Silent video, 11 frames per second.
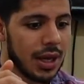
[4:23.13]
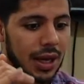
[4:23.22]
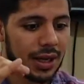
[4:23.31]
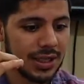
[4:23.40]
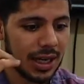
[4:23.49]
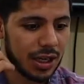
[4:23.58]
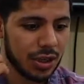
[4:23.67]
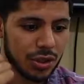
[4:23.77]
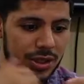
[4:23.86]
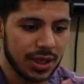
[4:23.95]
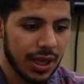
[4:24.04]
Attacking your
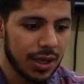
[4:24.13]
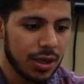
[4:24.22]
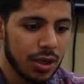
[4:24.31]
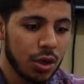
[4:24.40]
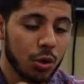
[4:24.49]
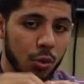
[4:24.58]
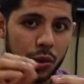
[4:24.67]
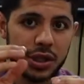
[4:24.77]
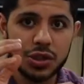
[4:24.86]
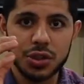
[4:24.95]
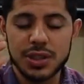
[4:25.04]
debt,
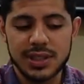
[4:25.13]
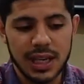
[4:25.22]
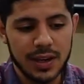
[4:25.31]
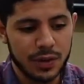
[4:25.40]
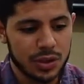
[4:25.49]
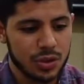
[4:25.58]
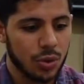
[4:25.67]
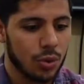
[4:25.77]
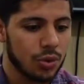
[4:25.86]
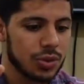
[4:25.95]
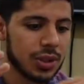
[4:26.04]
reach your savings
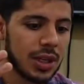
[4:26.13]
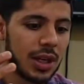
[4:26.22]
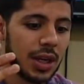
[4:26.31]
goals,